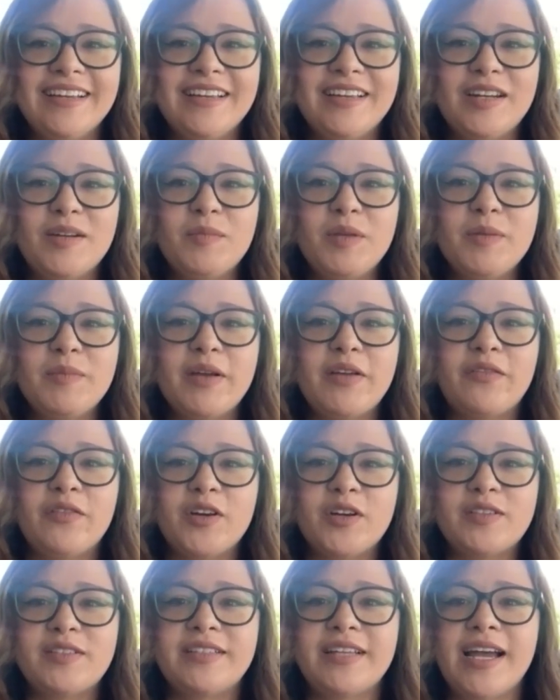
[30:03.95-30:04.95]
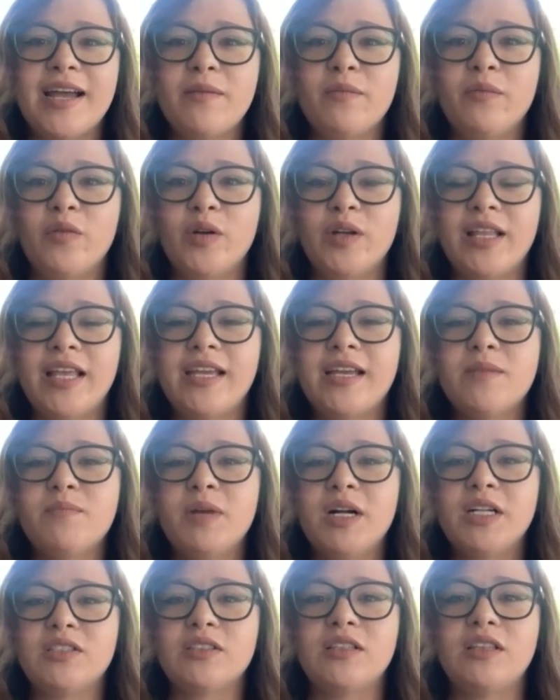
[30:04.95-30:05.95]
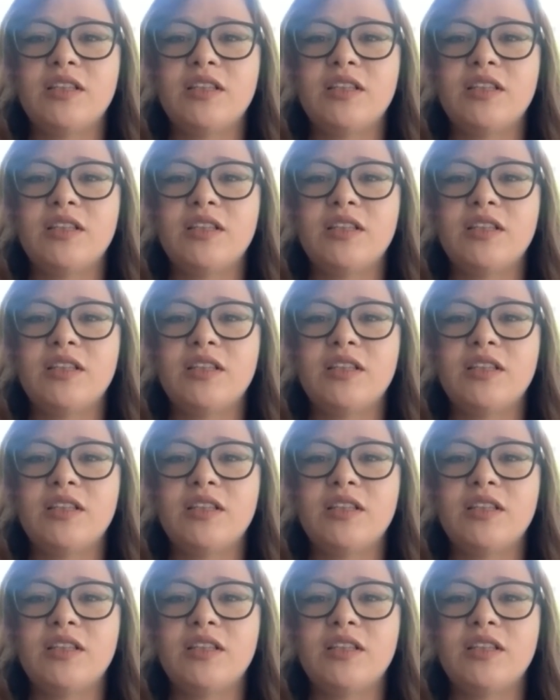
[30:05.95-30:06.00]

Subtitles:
It'll be my first time for like a much